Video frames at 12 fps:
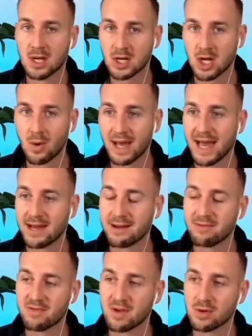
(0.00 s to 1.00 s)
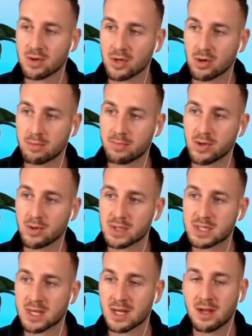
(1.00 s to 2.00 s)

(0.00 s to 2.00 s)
go ahead, fill your boots.